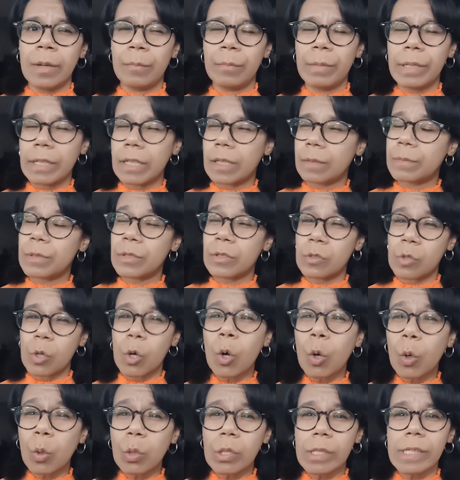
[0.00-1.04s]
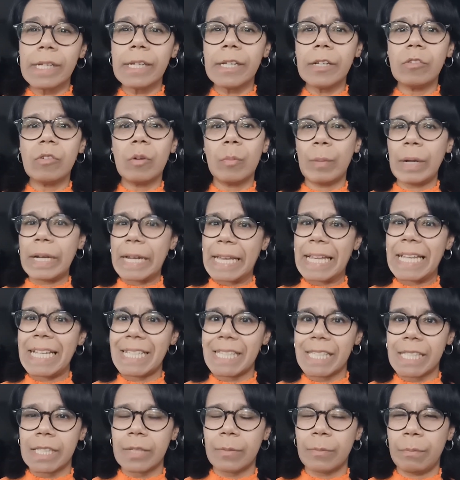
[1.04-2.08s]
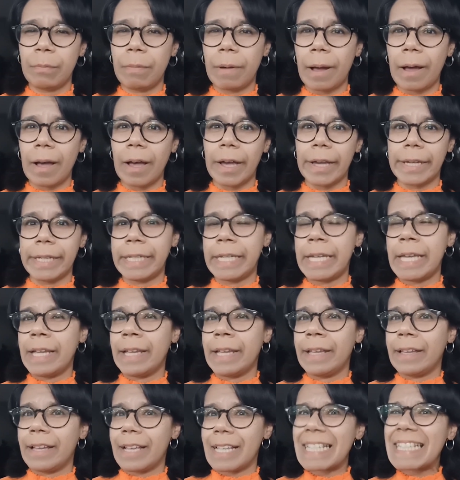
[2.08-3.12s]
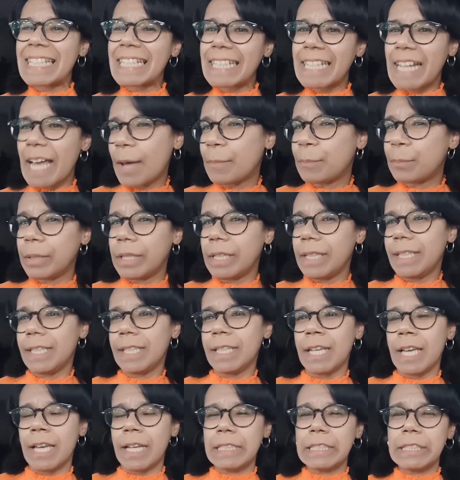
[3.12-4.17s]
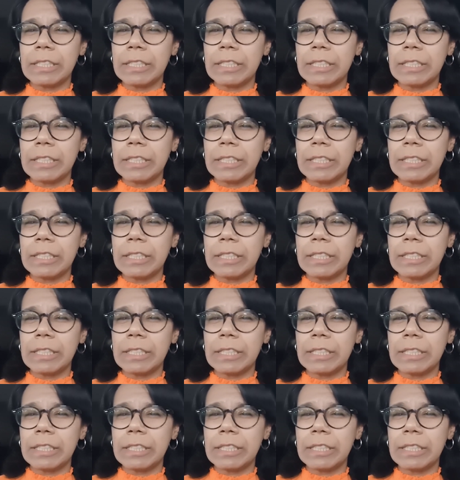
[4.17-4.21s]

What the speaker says: becomes totally replaced by a snappy,